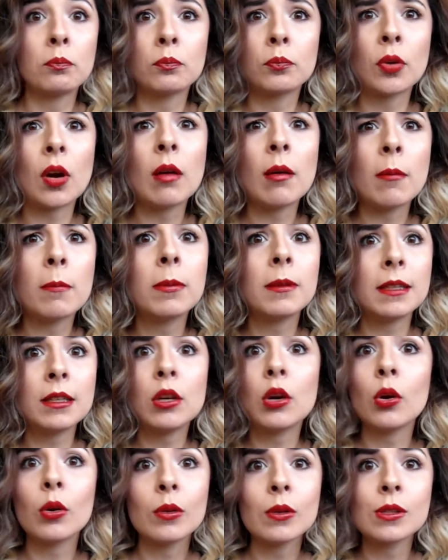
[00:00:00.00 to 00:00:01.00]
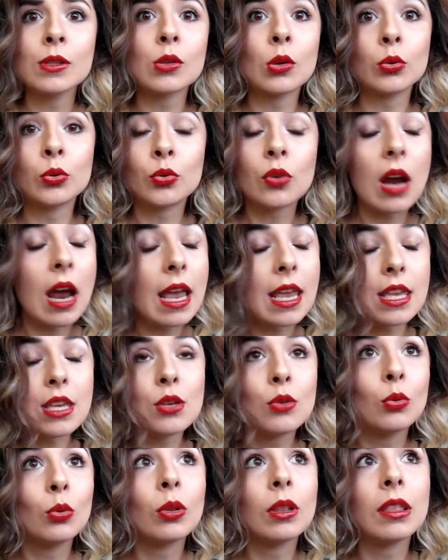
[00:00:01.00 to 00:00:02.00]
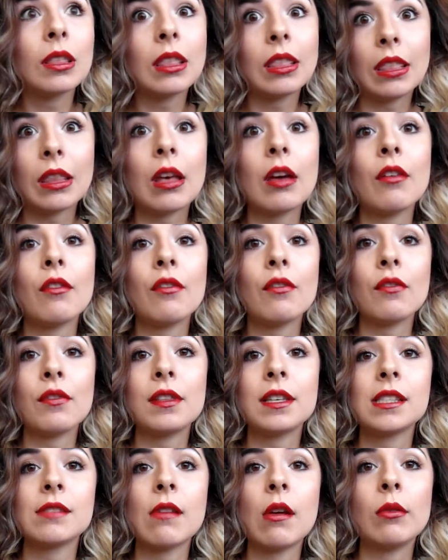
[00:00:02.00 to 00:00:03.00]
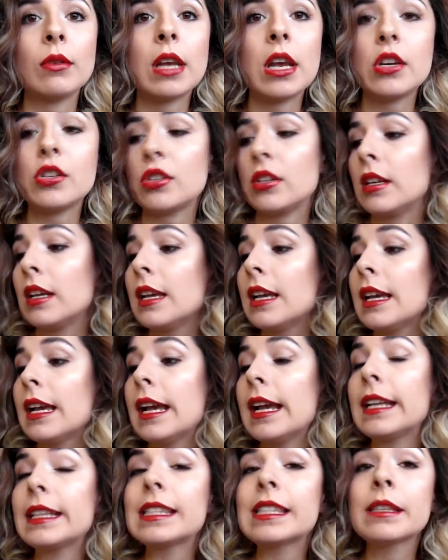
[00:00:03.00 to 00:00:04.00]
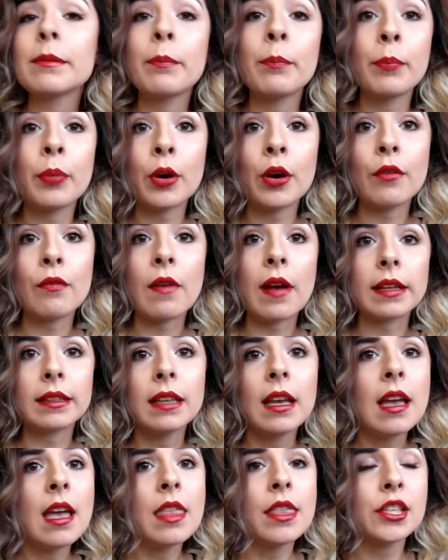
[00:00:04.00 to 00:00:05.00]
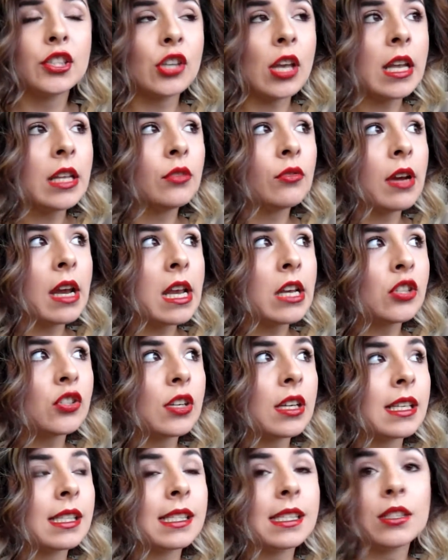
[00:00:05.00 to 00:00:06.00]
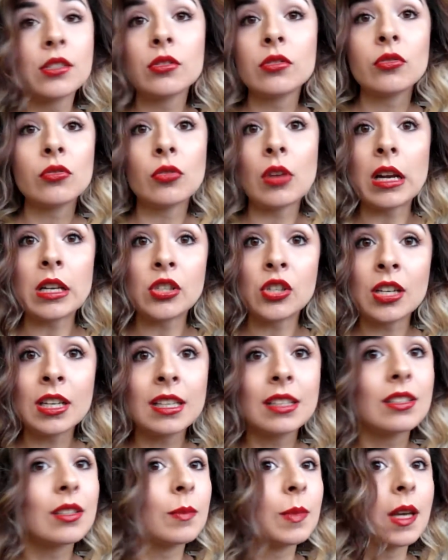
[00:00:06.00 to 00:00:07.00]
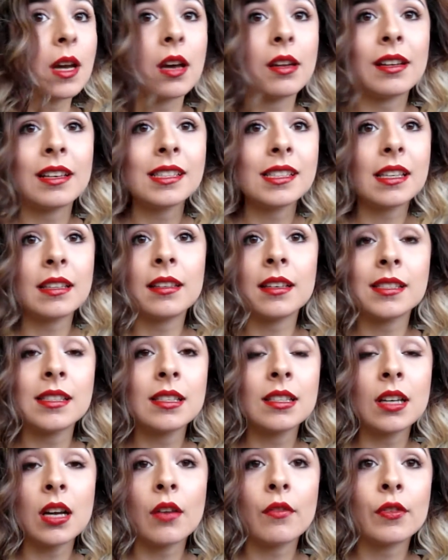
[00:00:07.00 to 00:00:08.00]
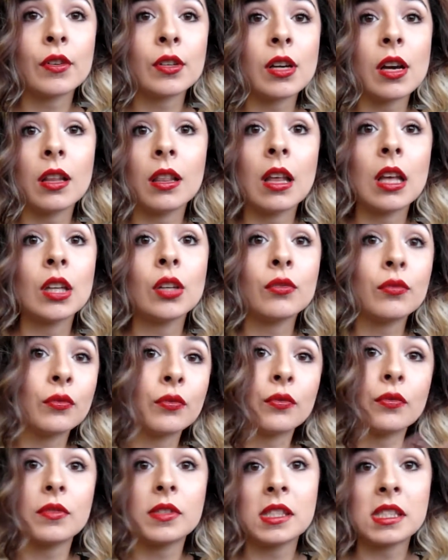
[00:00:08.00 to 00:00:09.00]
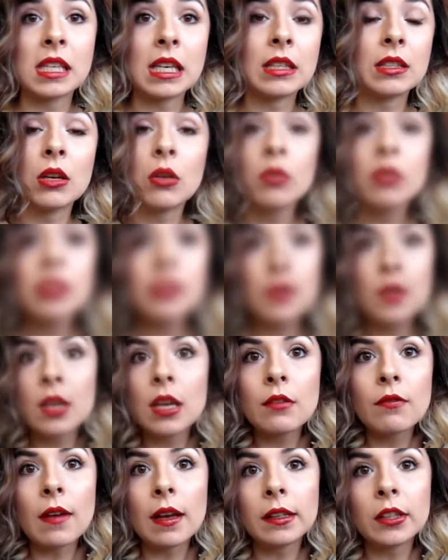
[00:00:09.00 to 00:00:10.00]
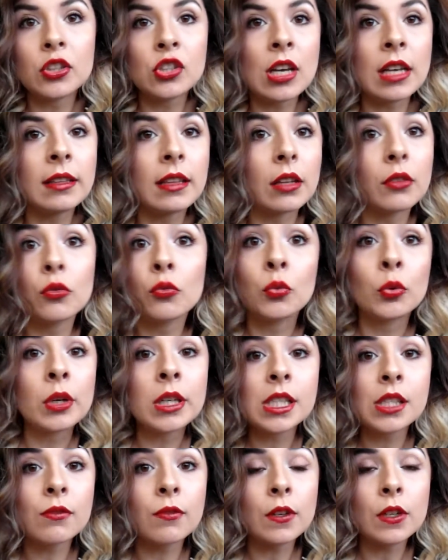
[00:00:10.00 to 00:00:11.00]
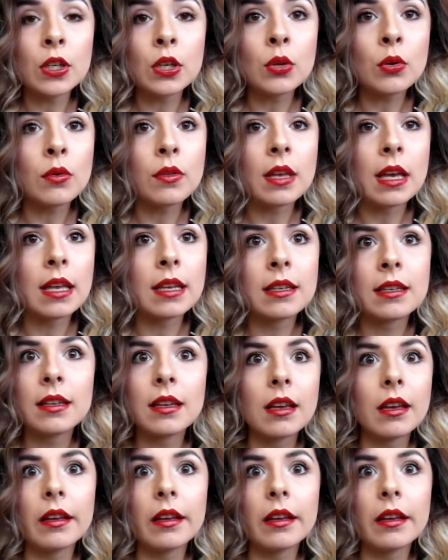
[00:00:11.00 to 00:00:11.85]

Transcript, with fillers: probably also dry. You'll love this foundation. It's perfect. The shade range is tragic, to be honest. It doesn't cover a lot of skin tone. If you can find a shade that works for you, then